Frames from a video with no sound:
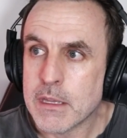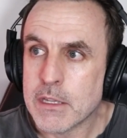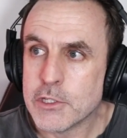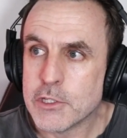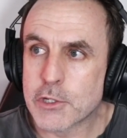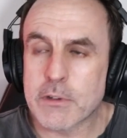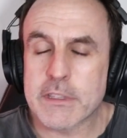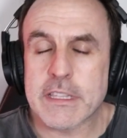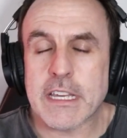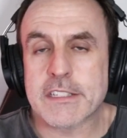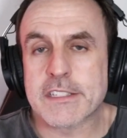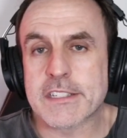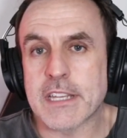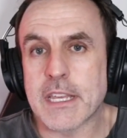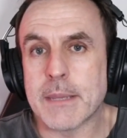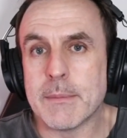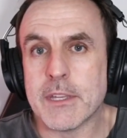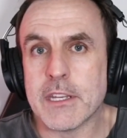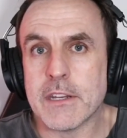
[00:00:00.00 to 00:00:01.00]
During that
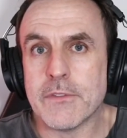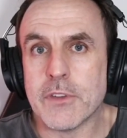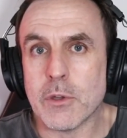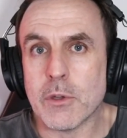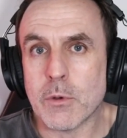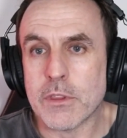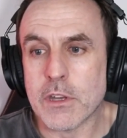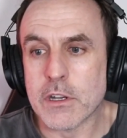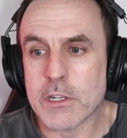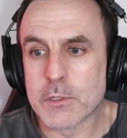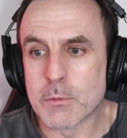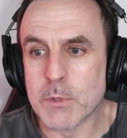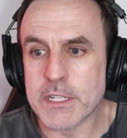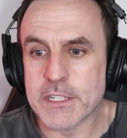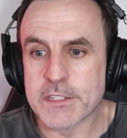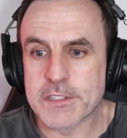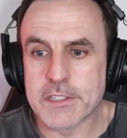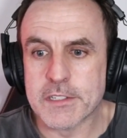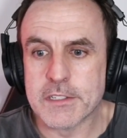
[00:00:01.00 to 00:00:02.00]
same interview with those
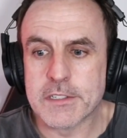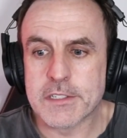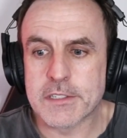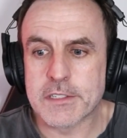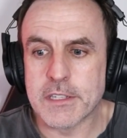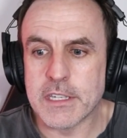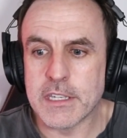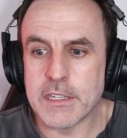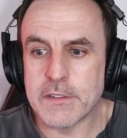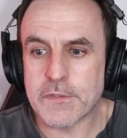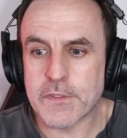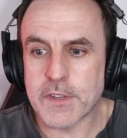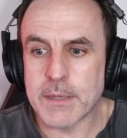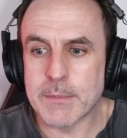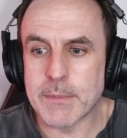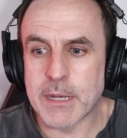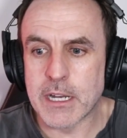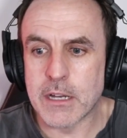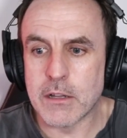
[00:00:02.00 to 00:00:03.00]
witnesses, the
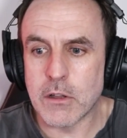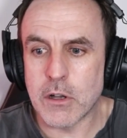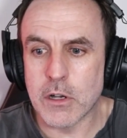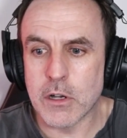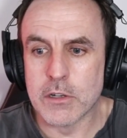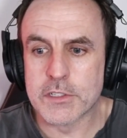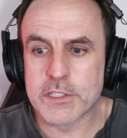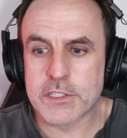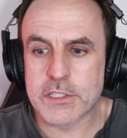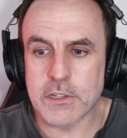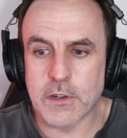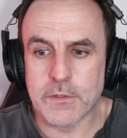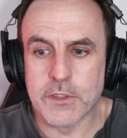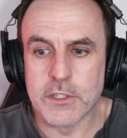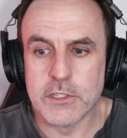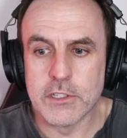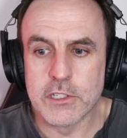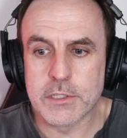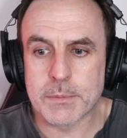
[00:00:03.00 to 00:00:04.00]
female host of the
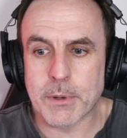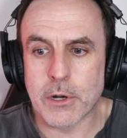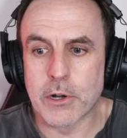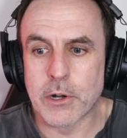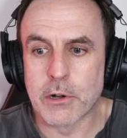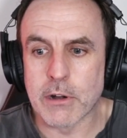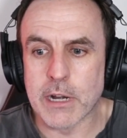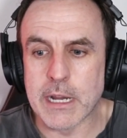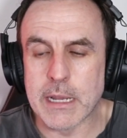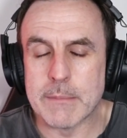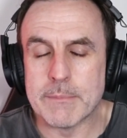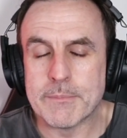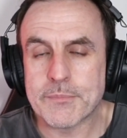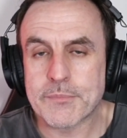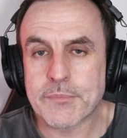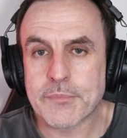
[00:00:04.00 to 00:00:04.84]
news program